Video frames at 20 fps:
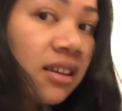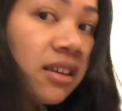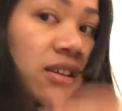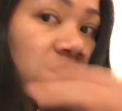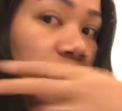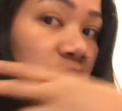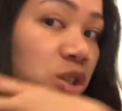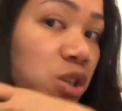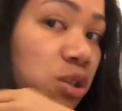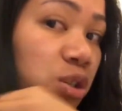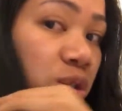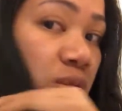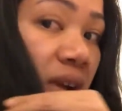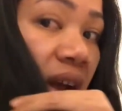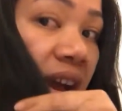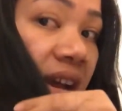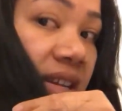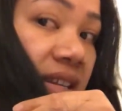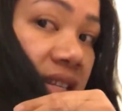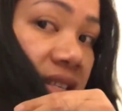You should
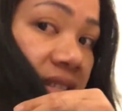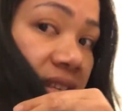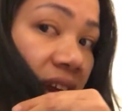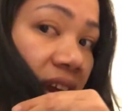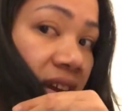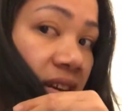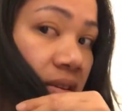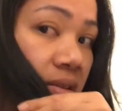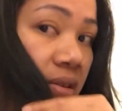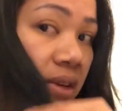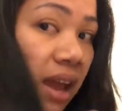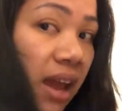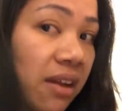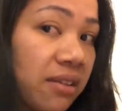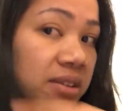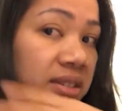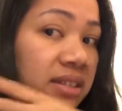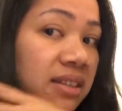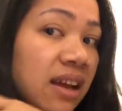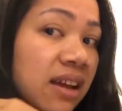try this kind of
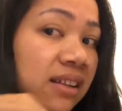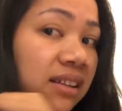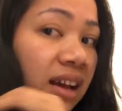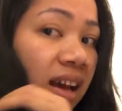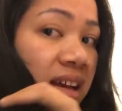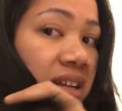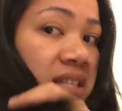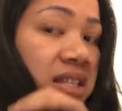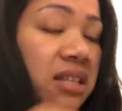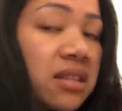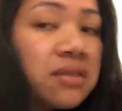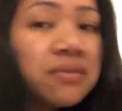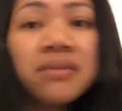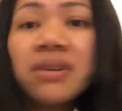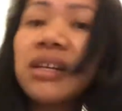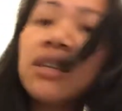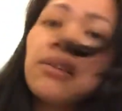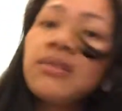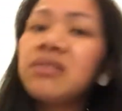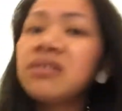hairstyle, guys. It's
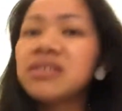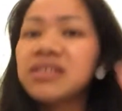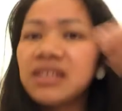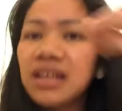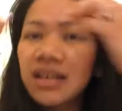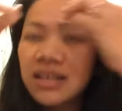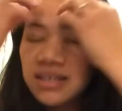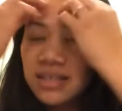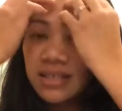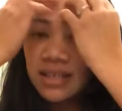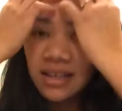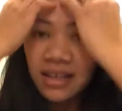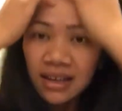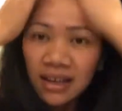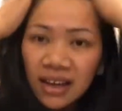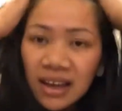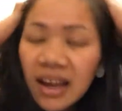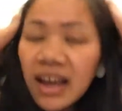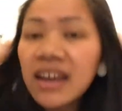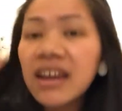really not nice.
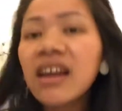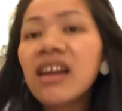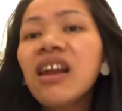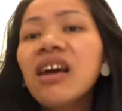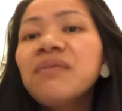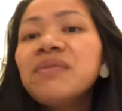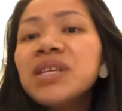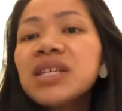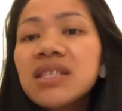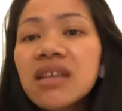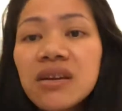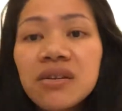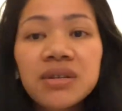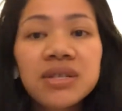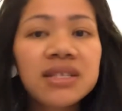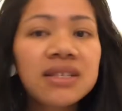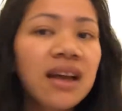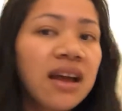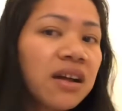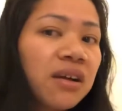And I love this
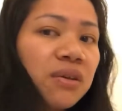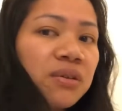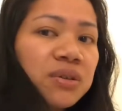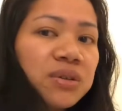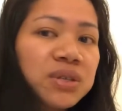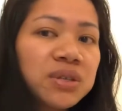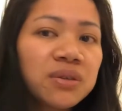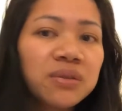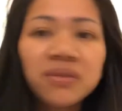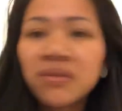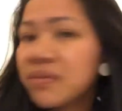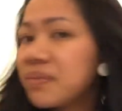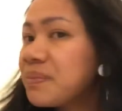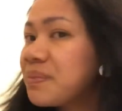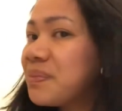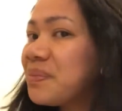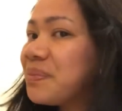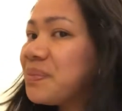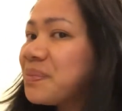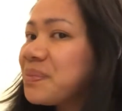hairstyle also.
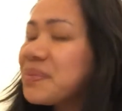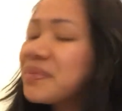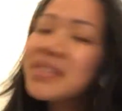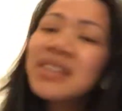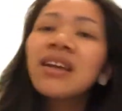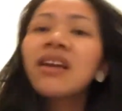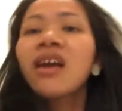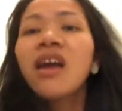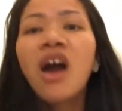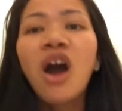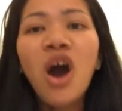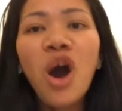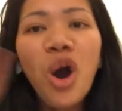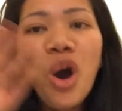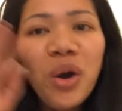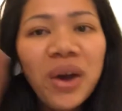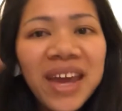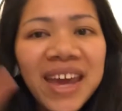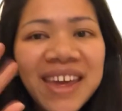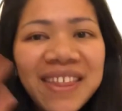
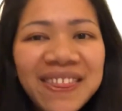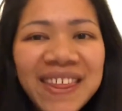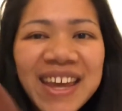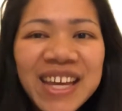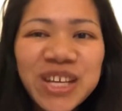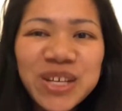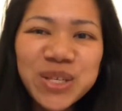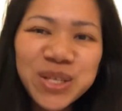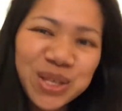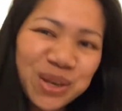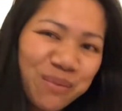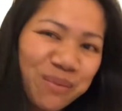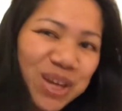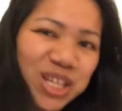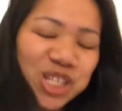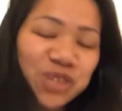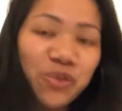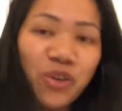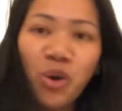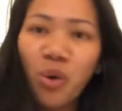Okay, thank you so
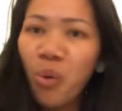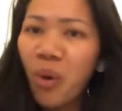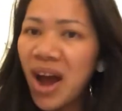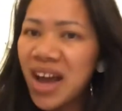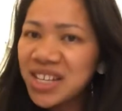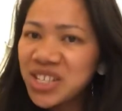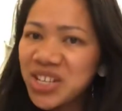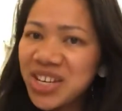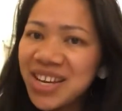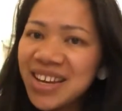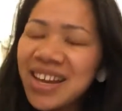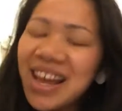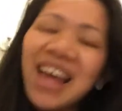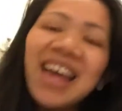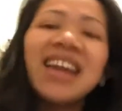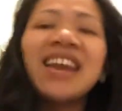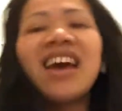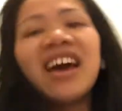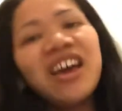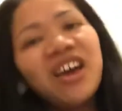much for watching,
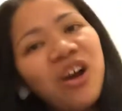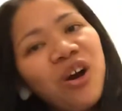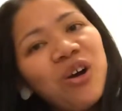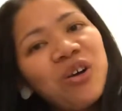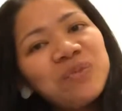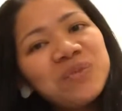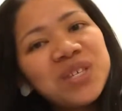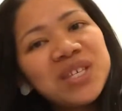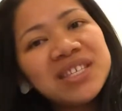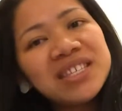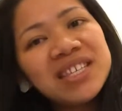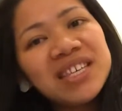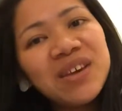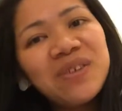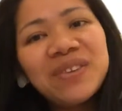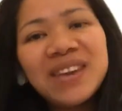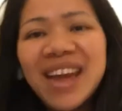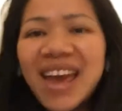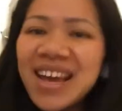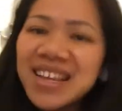and I hope to see
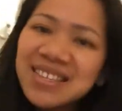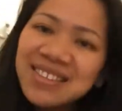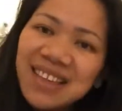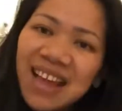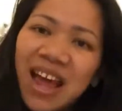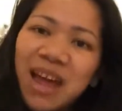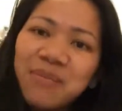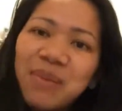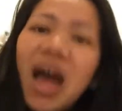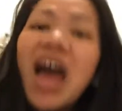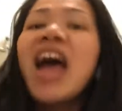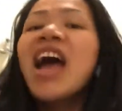you next time.